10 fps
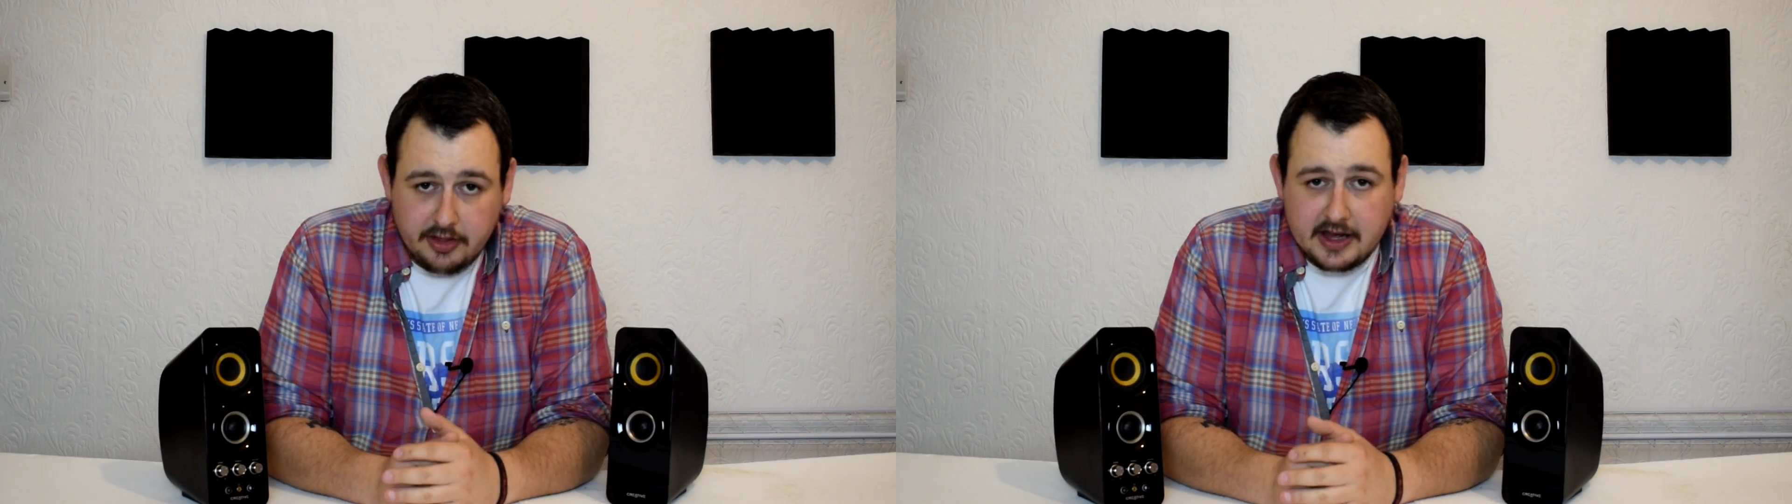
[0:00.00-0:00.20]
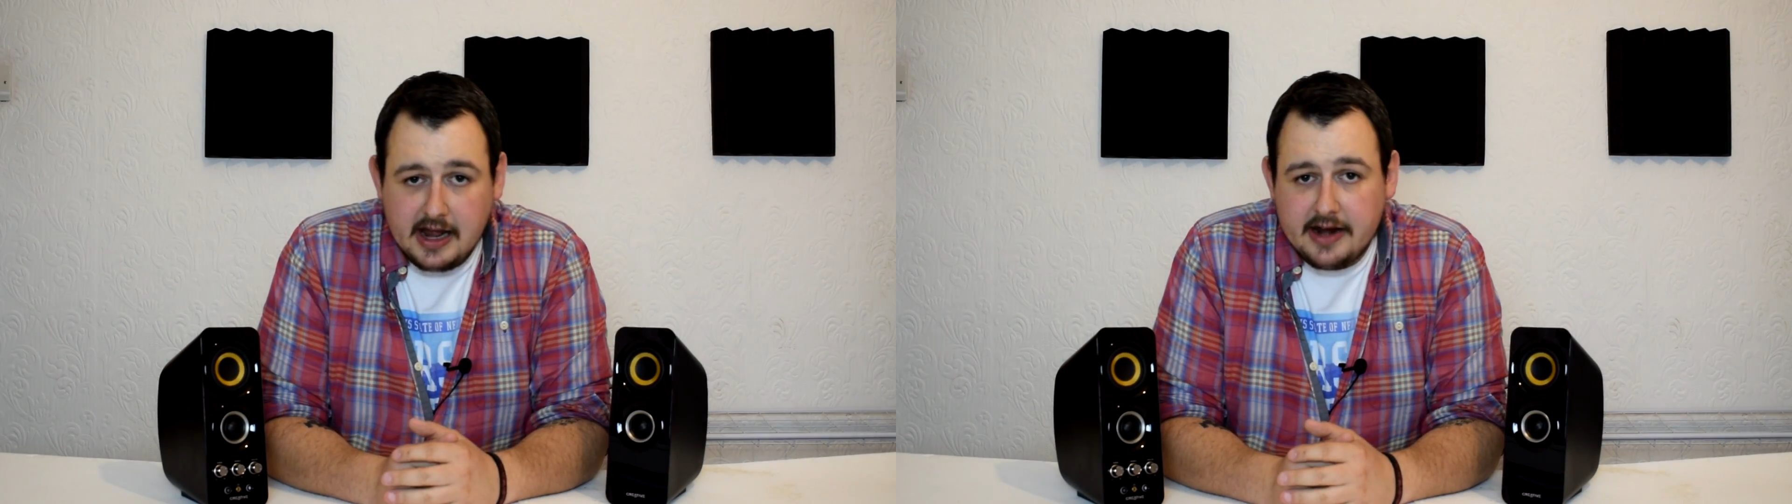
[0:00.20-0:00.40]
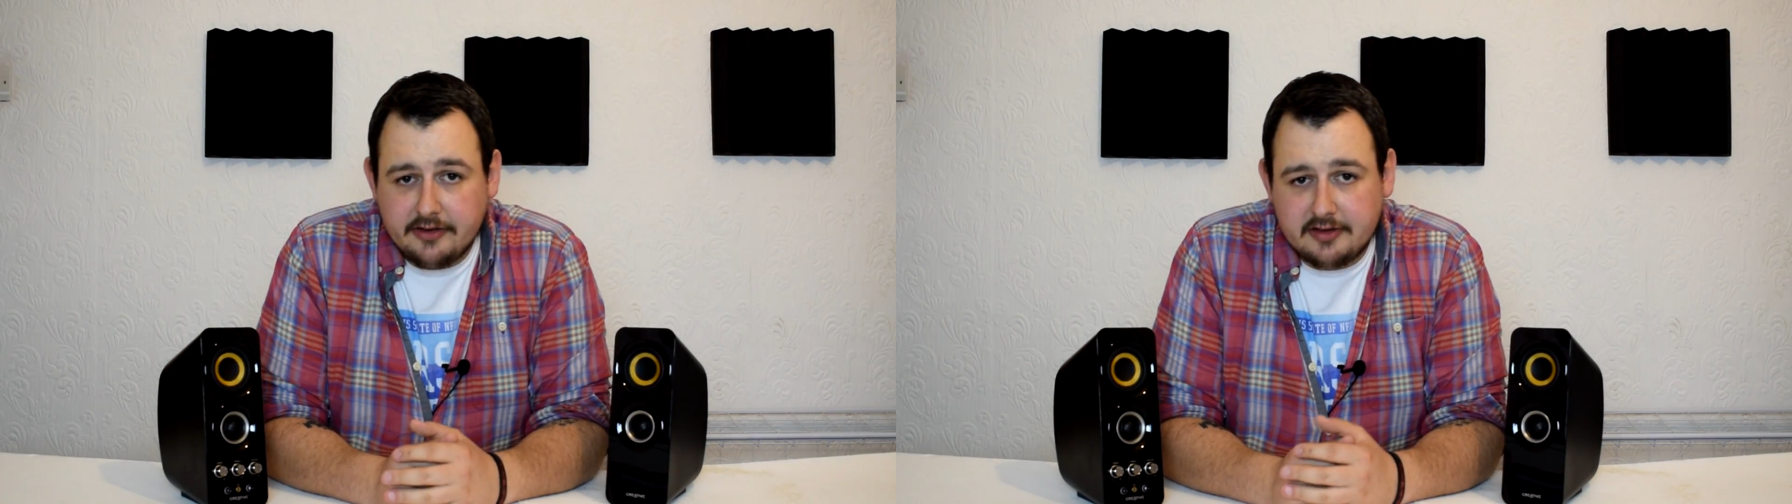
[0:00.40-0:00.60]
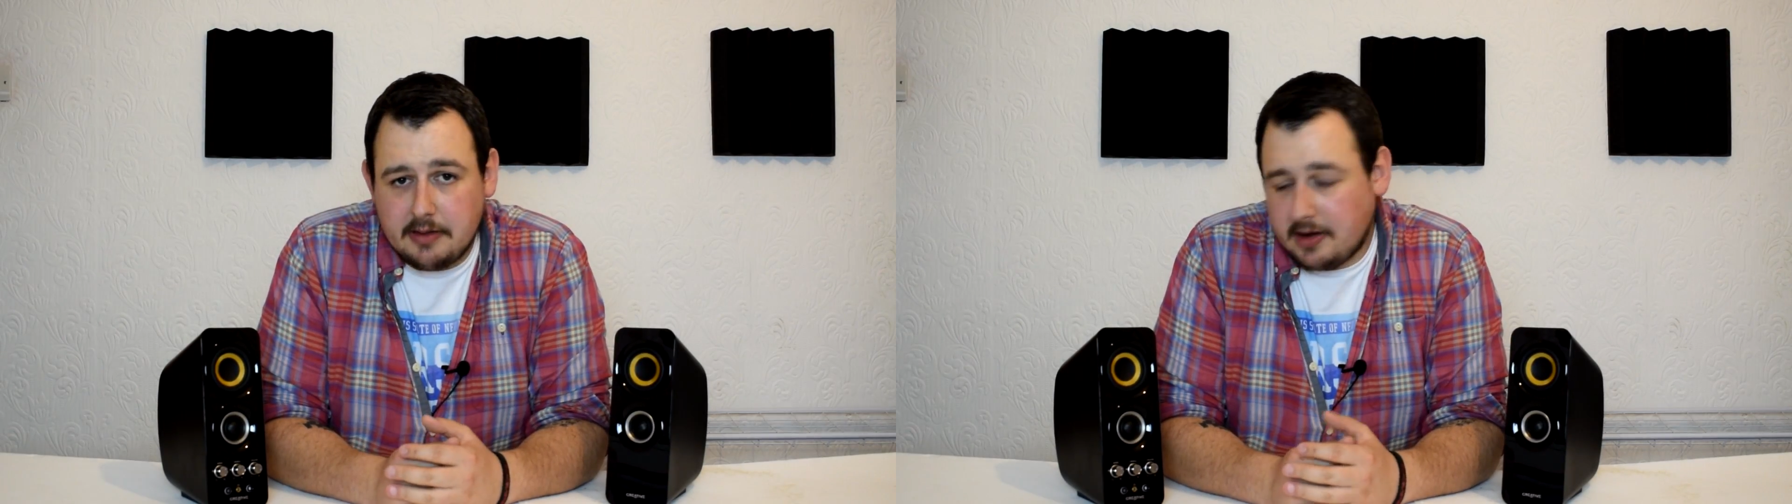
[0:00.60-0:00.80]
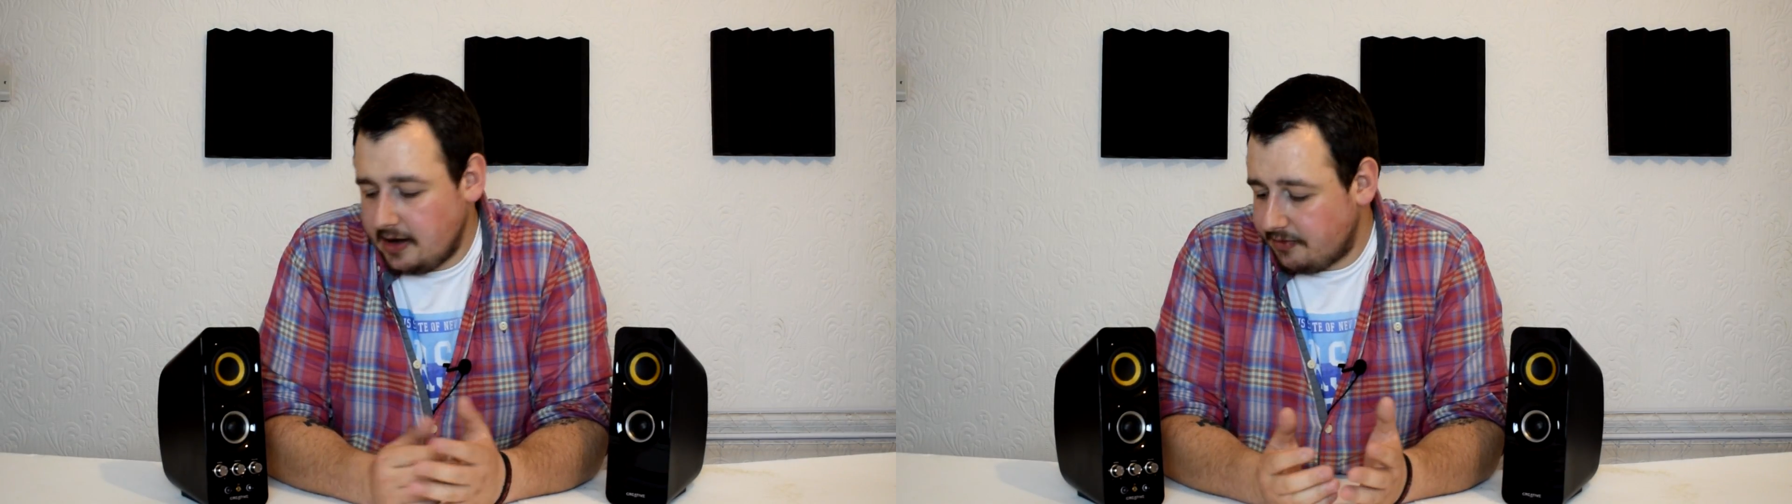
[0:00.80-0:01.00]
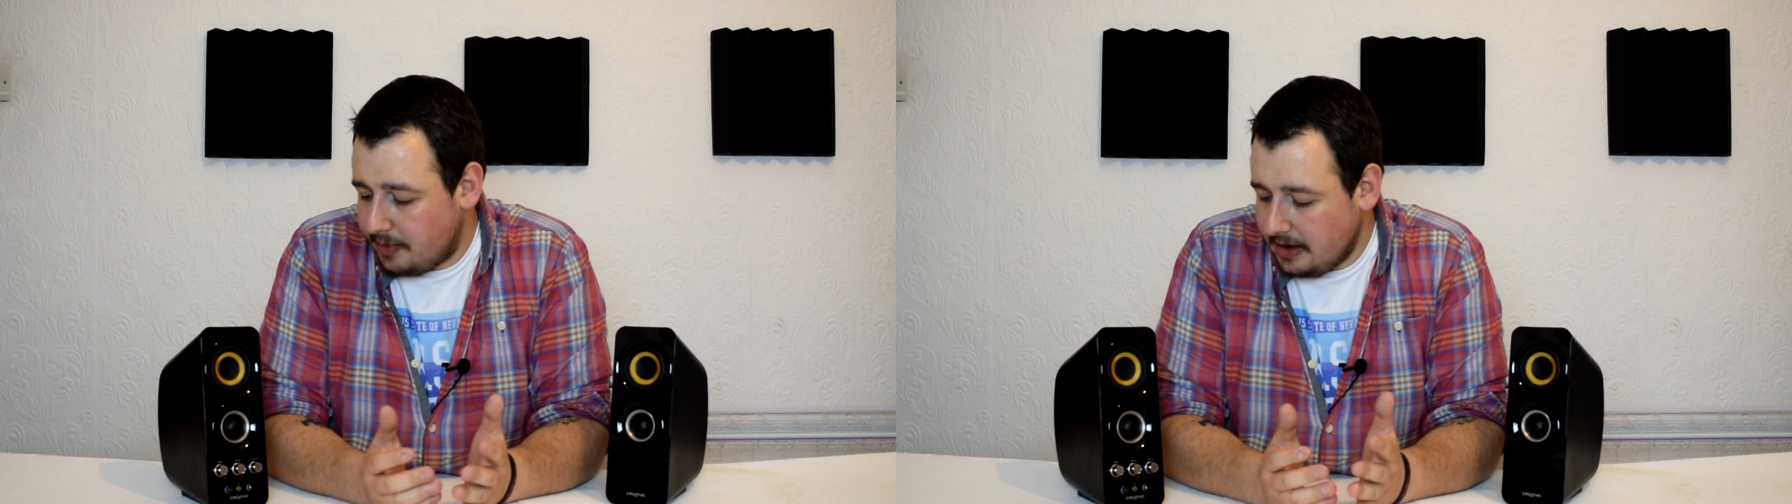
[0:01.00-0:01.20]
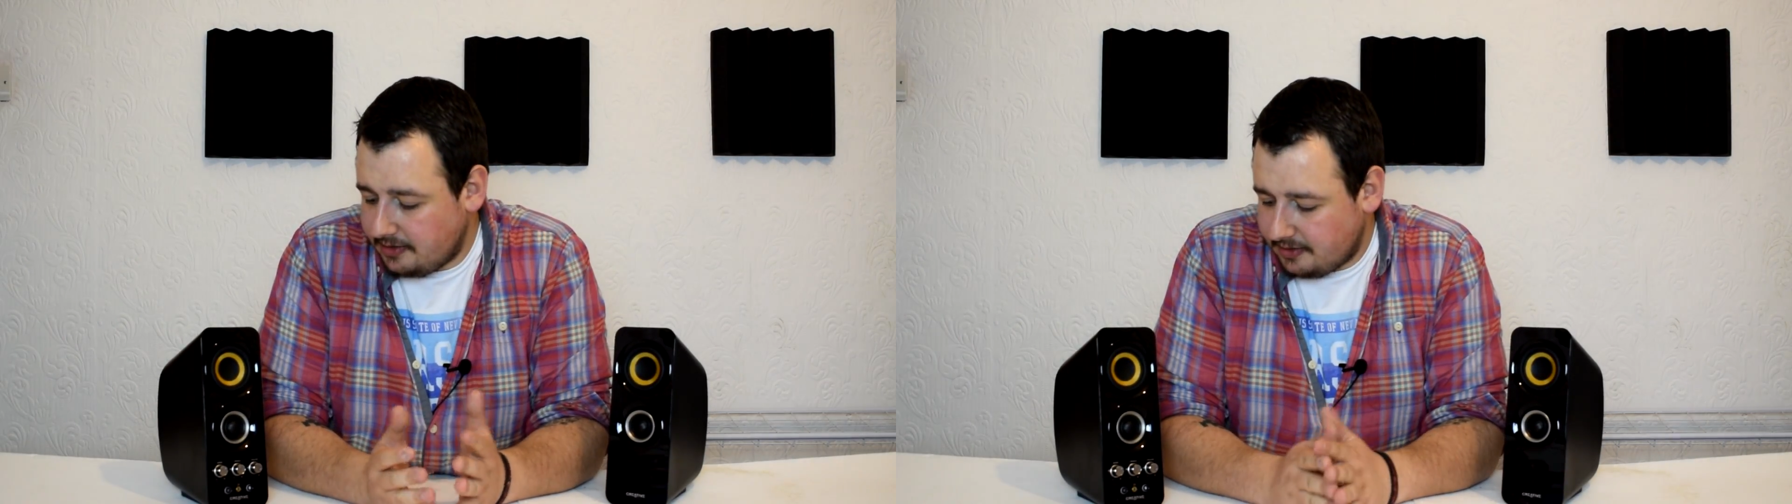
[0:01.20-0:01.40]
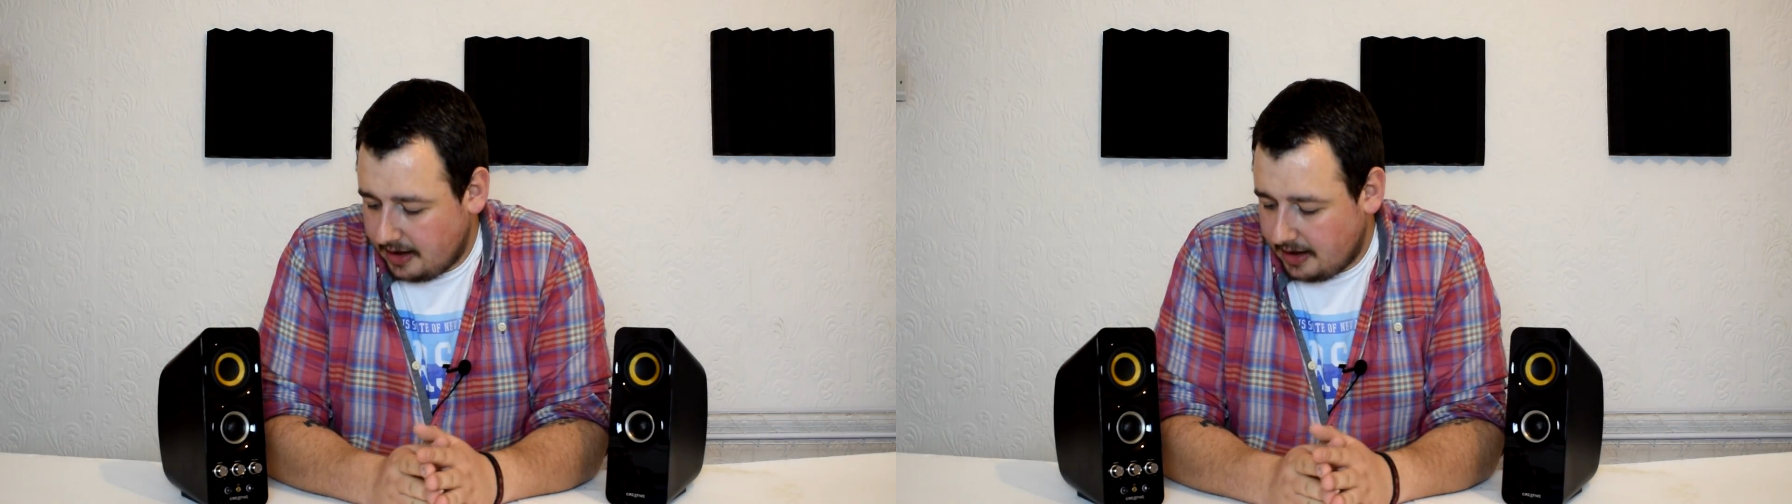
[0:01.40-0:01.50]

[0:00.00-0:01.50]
they can handle some kind of bass.